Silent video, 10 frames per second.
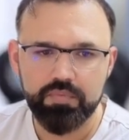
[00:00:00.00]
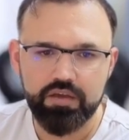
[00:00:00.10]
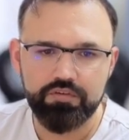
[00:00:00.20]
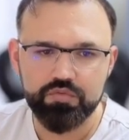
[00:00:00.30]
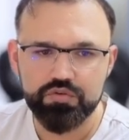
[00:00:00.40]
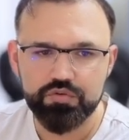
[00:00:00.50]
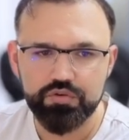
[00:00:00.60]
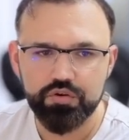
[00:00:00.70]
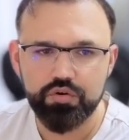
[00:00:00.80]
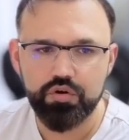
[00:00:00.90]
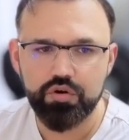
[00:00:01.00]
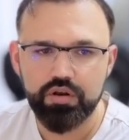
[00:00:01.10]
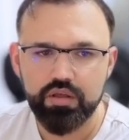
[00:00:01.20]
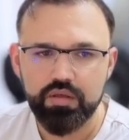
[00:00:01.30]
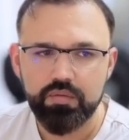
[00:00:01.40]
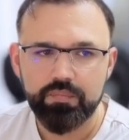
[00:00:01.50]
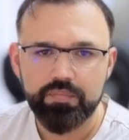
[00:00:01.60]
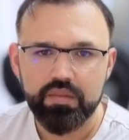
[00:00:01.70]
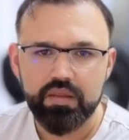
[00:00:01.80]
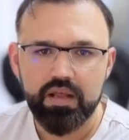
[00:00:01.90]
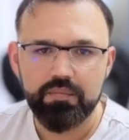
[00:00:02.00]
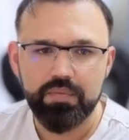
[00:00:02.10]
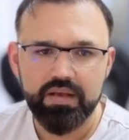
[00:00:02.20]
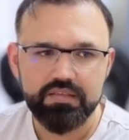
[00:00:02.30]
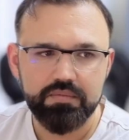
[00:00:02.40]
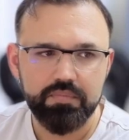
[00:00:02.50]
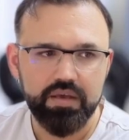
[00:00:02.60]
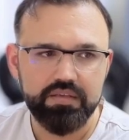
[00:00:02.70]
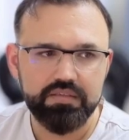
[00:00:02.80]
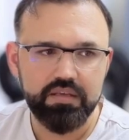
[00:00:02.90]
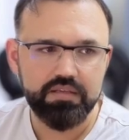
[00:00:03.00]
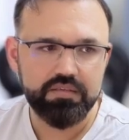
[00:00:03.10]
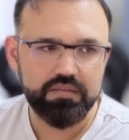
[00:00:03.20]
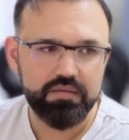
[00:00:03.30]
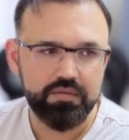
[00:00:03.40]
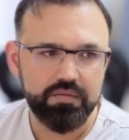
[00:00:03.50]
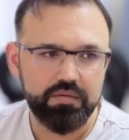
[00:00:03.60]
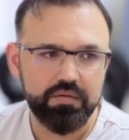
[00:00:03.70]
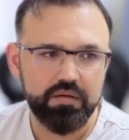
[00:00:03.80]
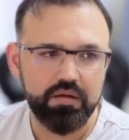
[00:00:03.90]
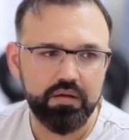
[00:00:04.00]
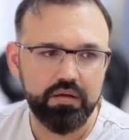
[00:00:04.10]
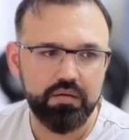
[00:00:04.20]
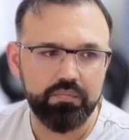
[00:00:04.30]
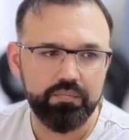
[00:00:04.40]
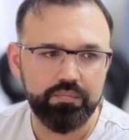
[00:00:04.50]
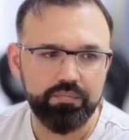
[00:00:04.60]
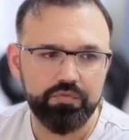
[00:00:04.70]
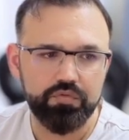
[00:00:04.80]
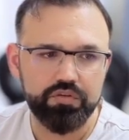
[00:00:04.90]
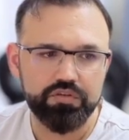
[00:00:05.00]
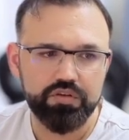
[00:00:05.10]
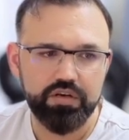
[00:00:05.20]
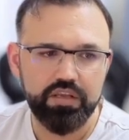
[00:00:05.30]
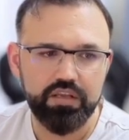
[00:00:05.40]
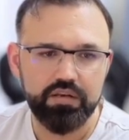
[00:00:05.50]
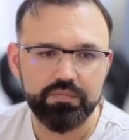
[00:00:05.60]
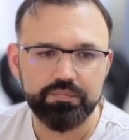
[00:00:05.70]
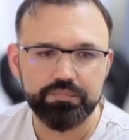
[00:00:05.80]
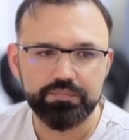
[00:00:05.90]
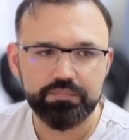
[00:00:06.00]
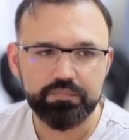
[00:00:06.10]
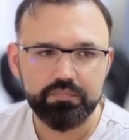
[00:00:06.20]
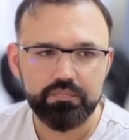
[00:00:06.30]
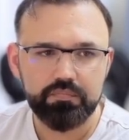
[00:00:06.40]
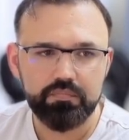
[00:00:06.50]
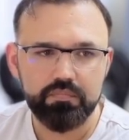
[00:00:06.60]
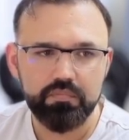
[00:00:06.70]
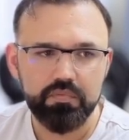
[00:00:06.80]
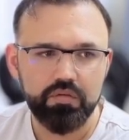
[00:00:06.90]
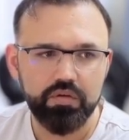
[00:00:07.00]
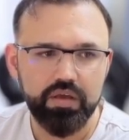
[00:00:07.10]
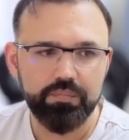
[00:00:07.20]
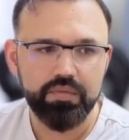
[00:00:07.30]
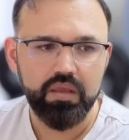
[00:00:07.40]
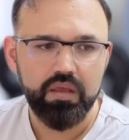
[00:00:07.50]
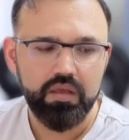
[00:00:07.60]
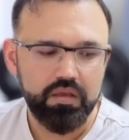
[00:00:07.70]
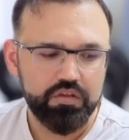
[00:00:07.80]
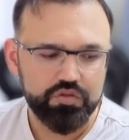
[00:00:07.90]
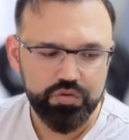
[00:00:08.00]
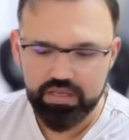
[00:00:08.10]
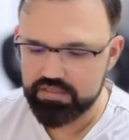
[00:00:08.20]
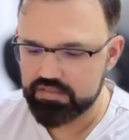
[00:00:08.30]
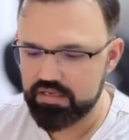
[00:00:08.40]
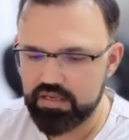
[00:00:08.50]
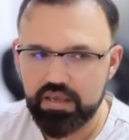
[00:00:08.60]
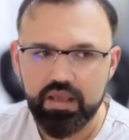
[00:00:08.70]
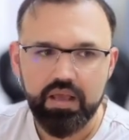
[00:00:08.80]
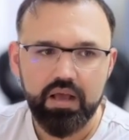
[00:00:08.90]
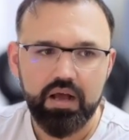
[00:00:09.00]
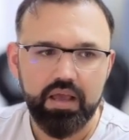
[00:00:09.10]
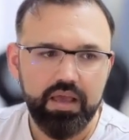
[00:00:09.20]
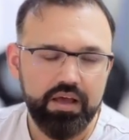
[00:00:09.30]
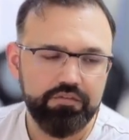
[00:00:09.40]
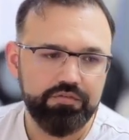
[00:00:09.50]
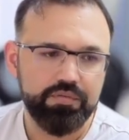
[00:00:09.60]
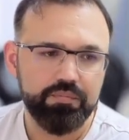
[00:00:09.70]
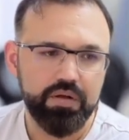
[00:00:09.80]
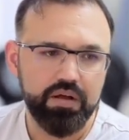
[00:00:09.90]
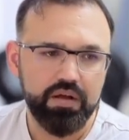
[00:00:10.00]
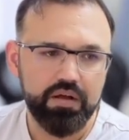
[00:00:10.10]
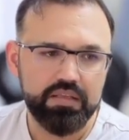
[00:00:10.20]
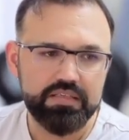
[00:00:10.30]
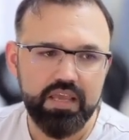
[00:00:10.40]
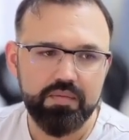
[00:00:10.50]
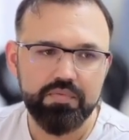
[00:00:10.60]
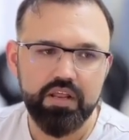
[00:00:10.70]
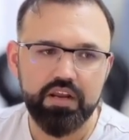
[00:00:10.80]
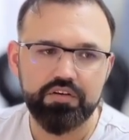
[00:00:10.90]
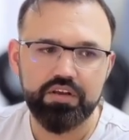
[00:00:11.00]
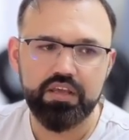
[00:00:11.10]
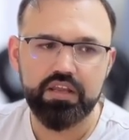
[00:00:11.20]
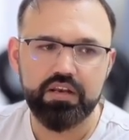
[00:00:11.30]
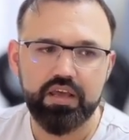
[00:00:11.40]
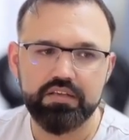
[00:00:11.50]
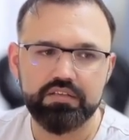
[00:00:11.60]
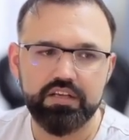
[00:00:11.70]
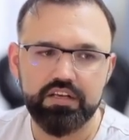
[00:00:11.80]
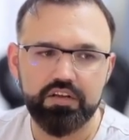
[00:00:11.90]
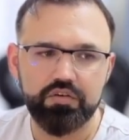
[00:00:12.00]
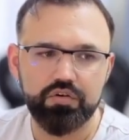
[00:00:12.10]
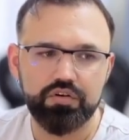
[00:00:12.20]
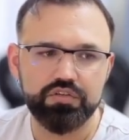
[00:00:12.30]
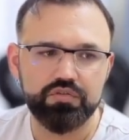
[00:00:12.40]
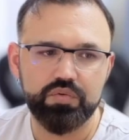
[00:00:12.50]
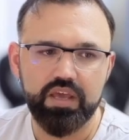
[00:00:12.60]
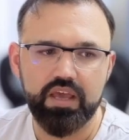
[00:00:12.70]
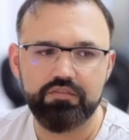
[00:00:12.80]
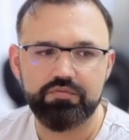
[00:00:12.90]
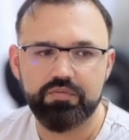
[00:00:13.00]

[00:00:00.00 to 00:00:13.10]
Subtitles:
my Visual Studio Code. I'll maximize this full screen. Okay, so you can see I have the same directory. It has git ignores, we have